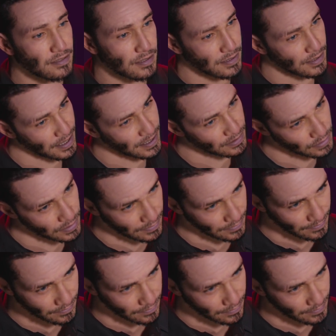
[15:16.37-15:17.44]
engagement.
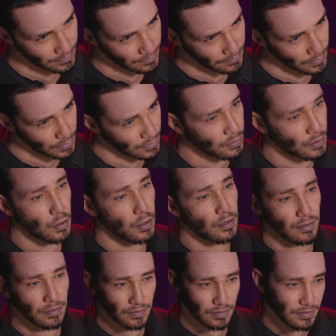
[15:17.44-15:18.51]
Their
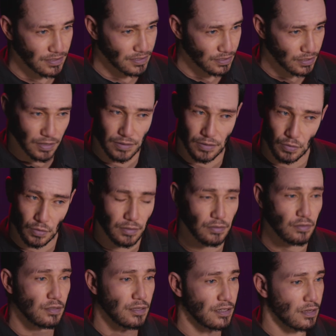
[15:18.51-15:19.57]
goal isn't to show you what's
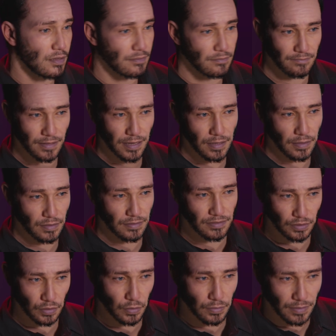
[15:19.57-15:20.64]
real,
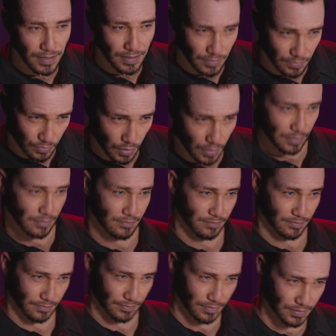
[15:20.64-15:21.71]
balanced, or meaningful.
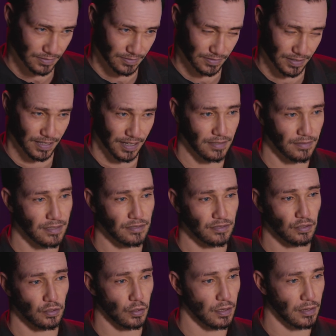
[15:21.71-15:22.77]
It's to keep you
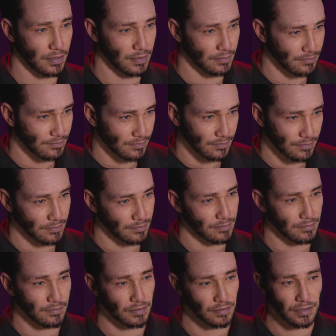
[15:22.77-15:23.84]
scrolling.
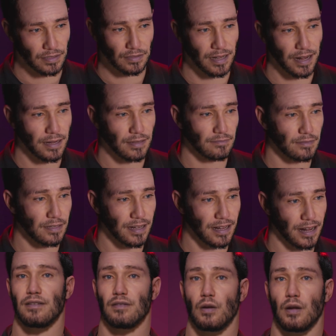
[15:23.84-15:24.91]
To do that, they
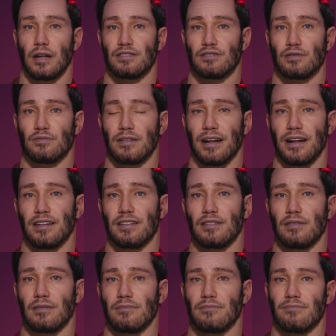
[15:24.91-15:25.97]
analyze your
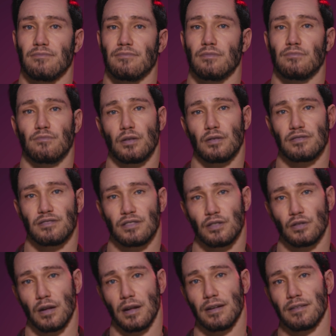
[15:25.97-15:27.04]
behavior, the posts you
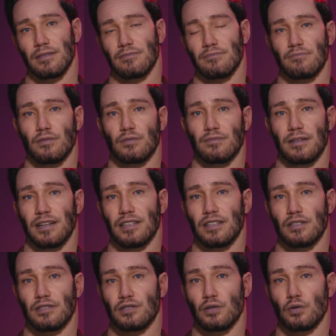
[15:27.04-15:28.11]
like, the
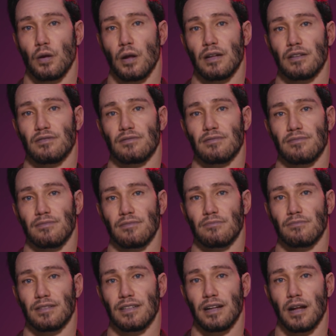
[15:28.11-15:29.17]
videos you watch,
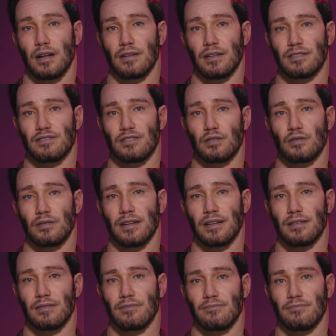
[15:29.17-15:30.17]
the comments you leave.